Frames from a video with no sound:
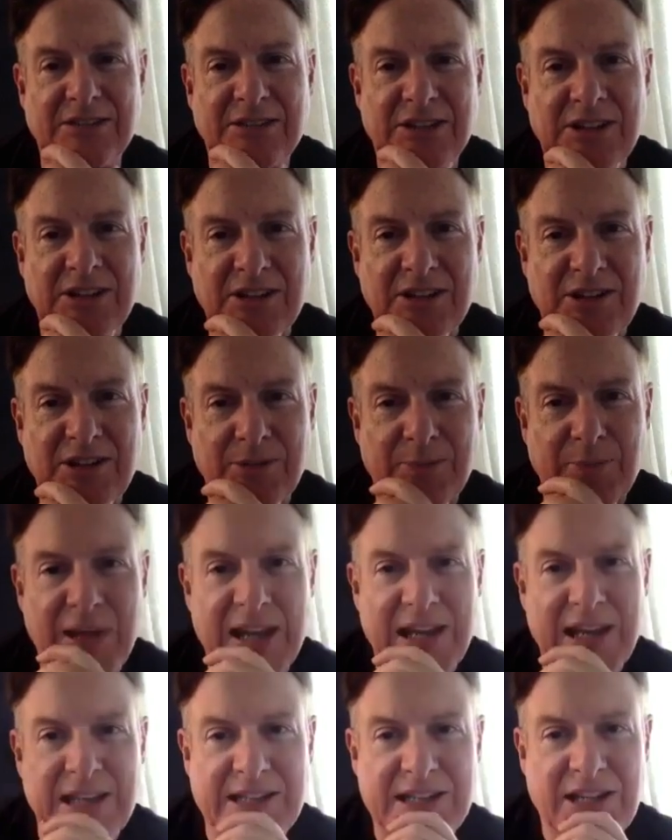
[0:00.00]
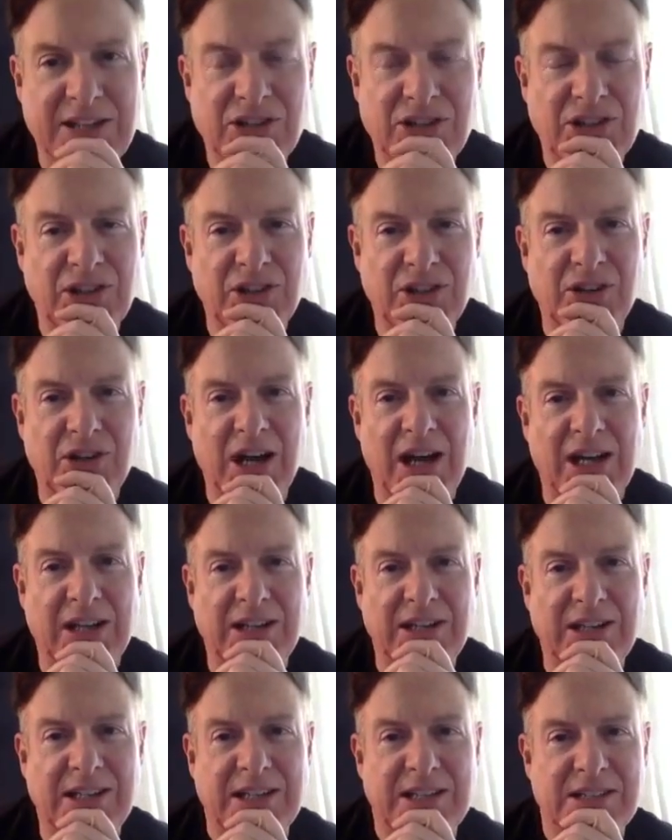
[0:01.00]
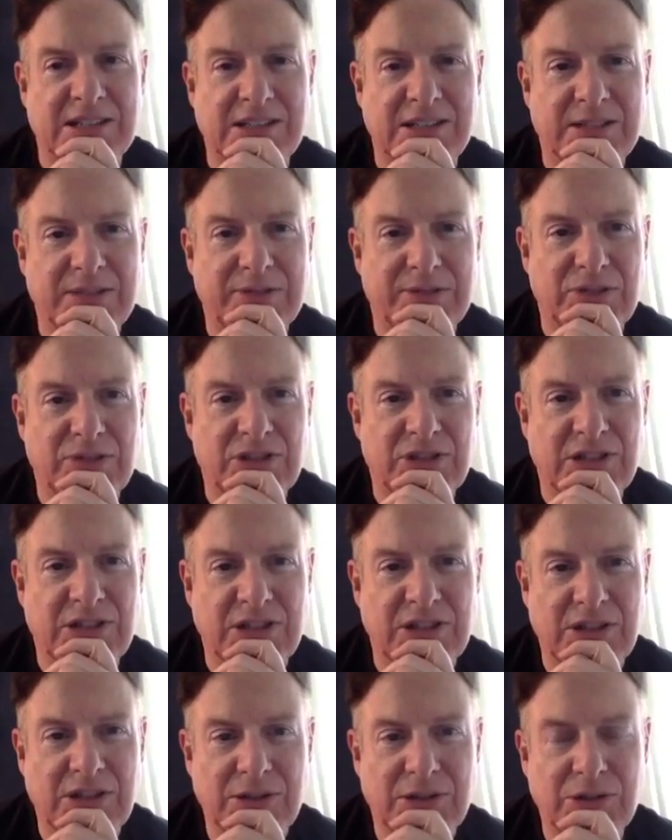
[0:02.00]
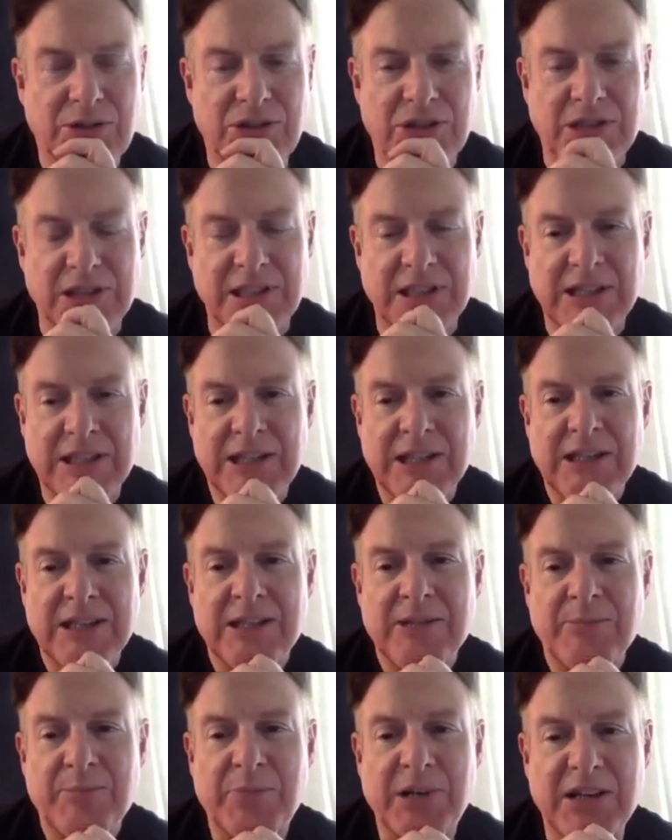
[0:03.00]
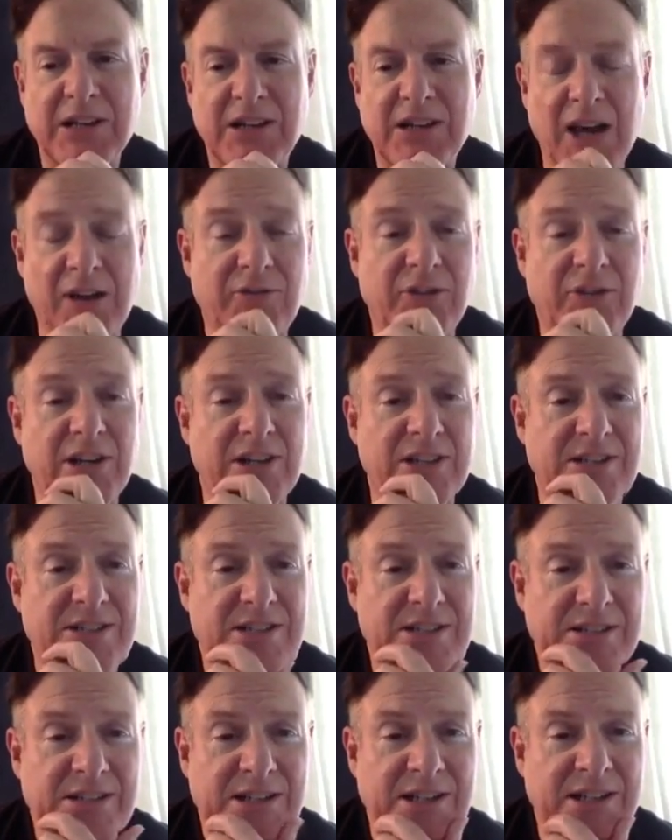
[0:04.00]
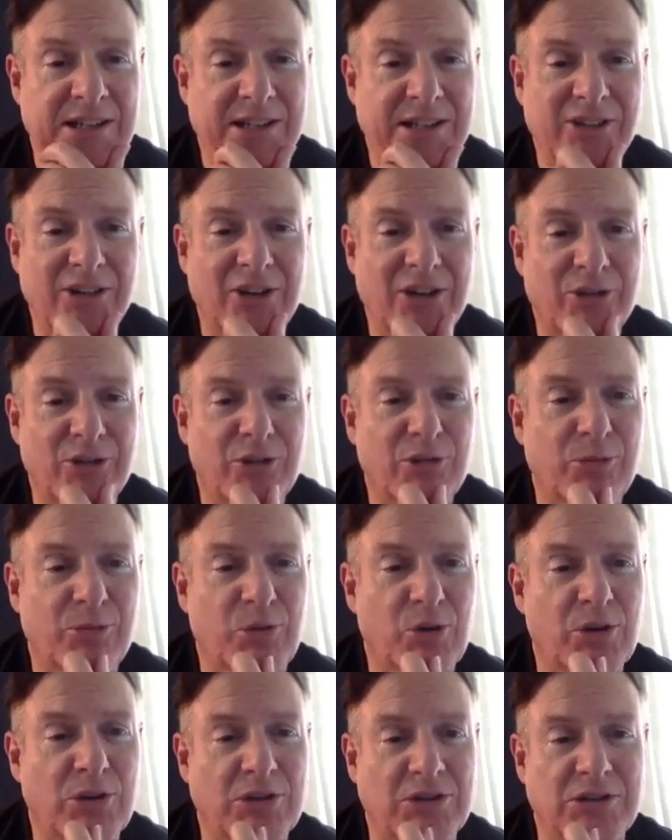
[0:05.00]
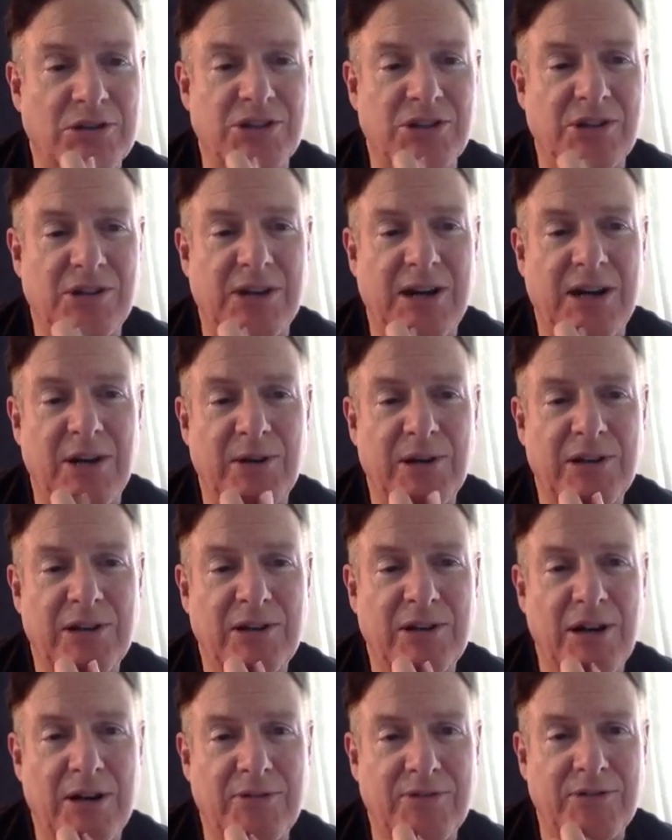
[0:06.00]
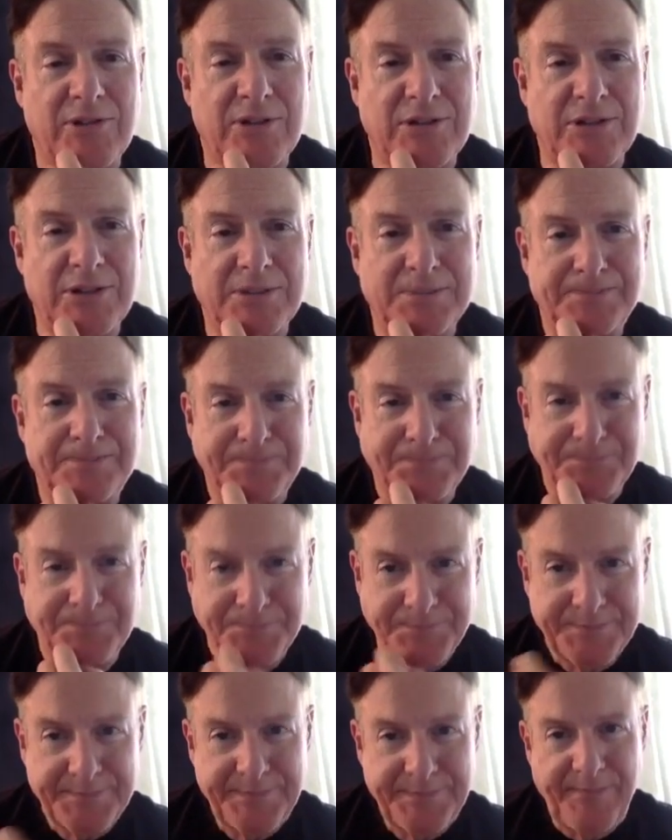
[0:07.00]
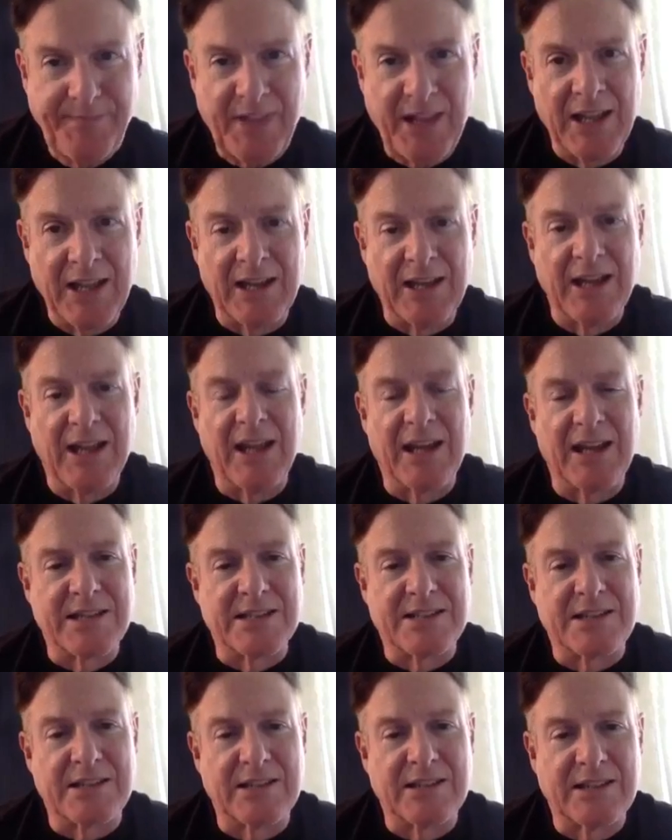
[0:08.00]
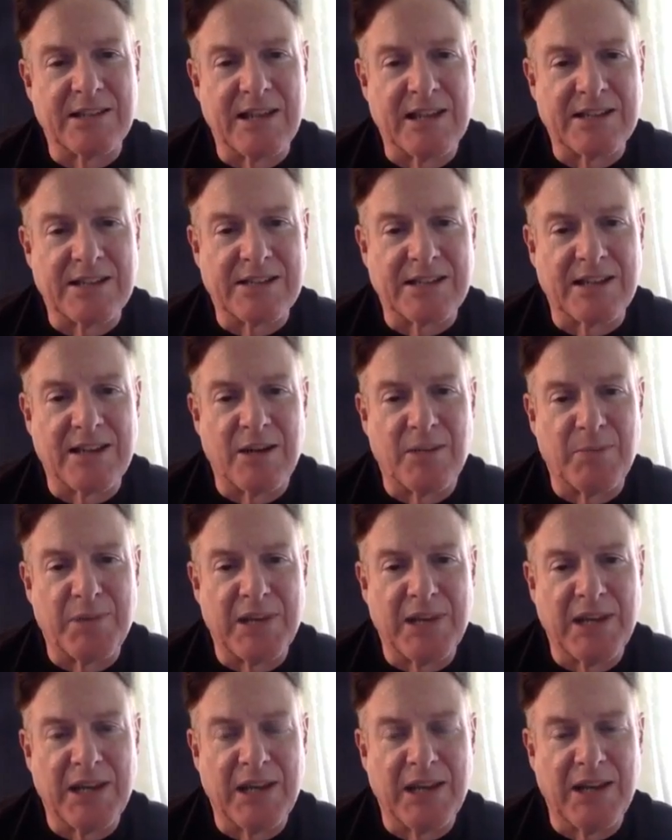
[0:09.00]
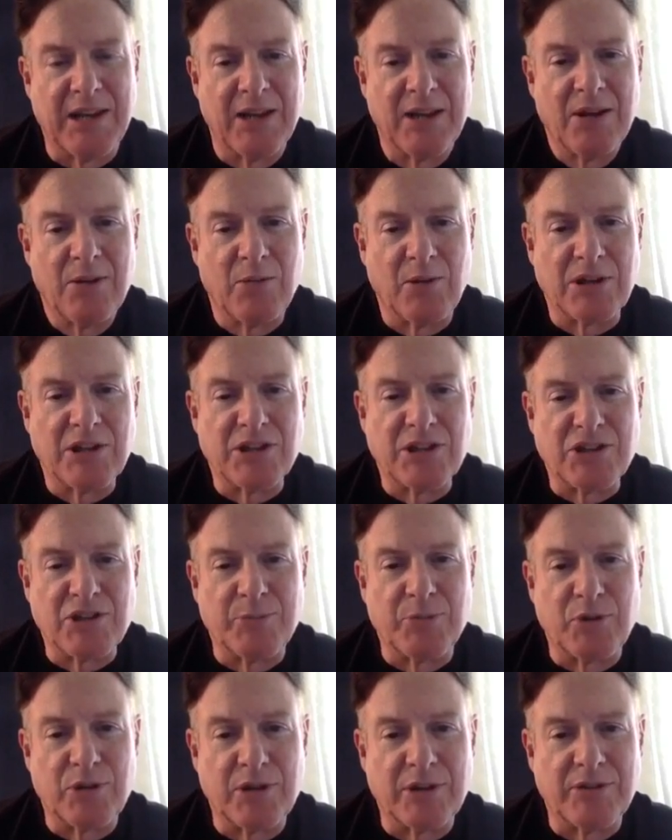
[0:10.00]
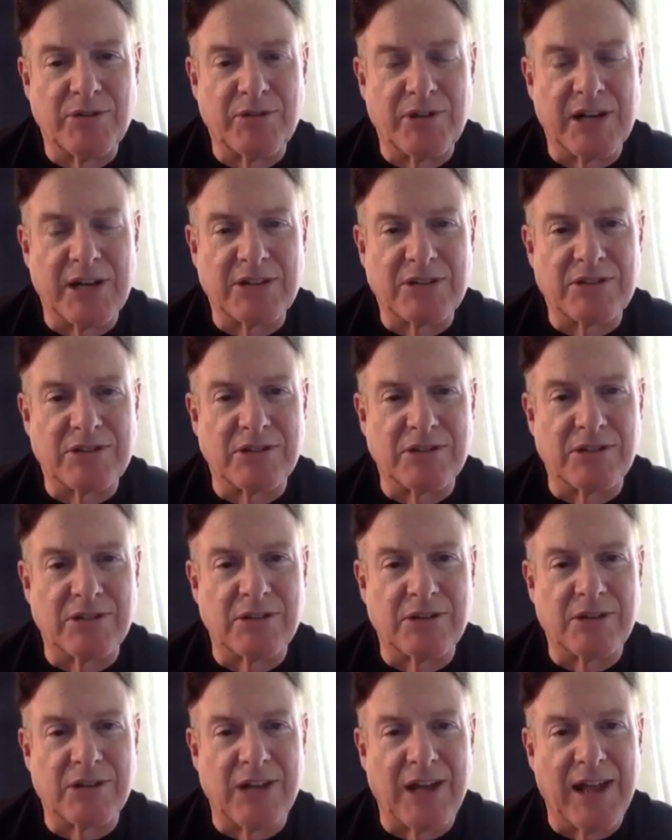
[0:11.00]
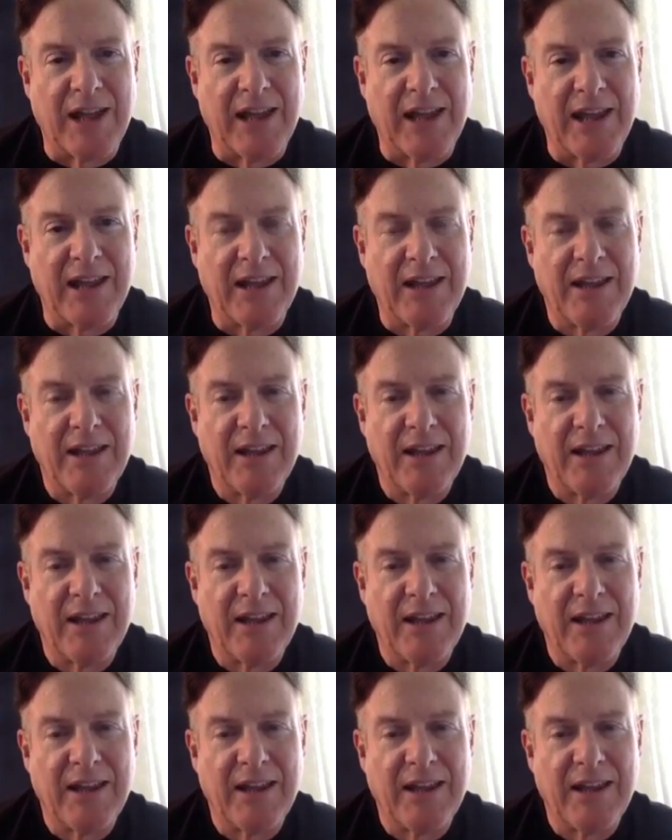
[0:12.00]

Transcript: and paying attention to your colleagues and diversity and inclusion. But governance is also important. So how are you governed as a company? What does your board of directors look like?